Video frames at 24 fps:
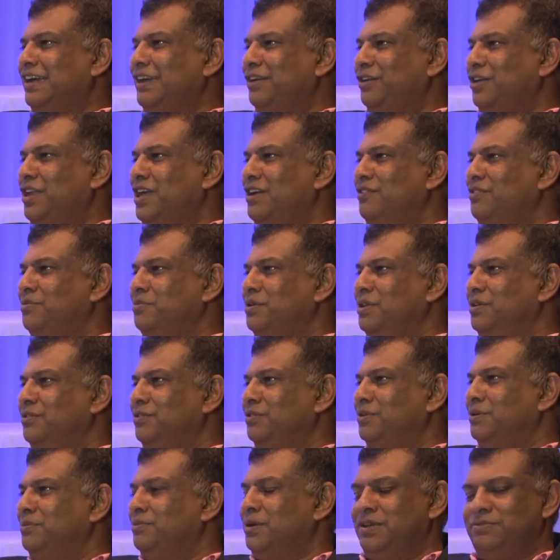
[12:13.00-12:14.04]
I'm going to have a bit
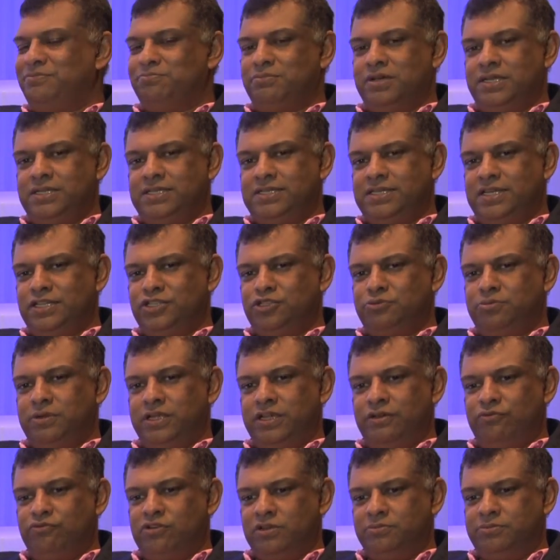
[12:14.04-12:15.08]
of my son's
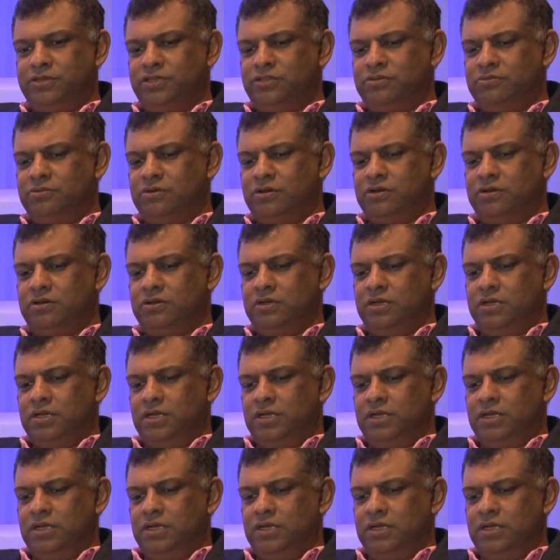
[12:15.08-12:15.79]
playing rugby tomorrow.